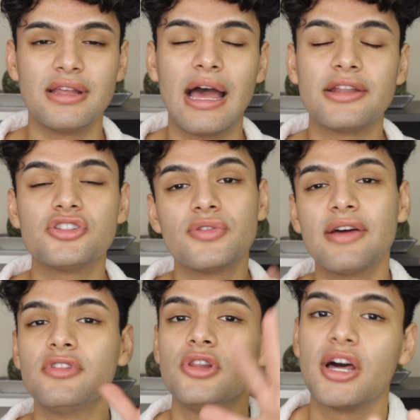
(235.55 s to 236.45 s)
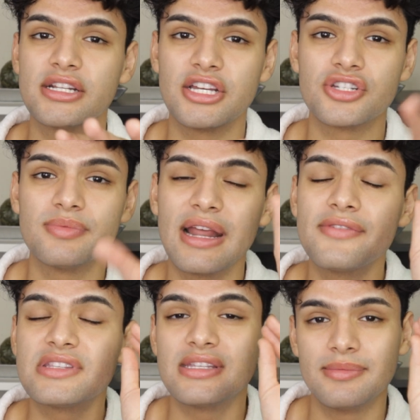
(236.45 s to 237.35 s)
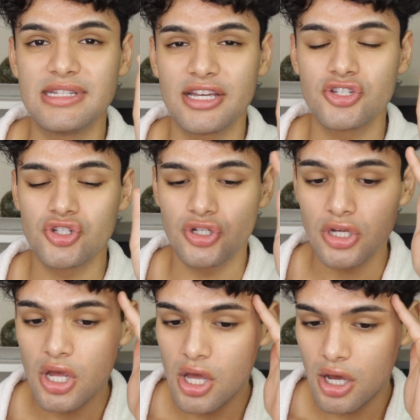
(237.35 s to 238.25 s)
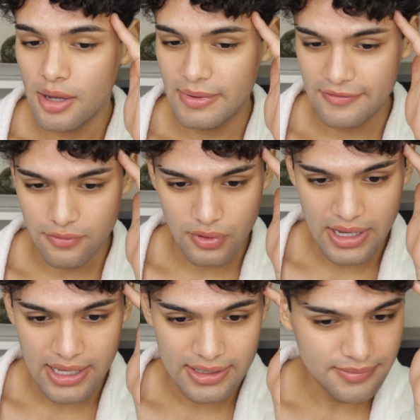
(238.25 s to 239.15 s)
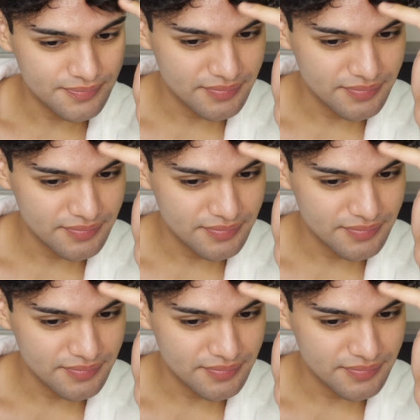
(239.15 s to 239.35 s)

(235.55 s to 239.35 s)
I don't have a lot of texture, but I have some texture on my forehead,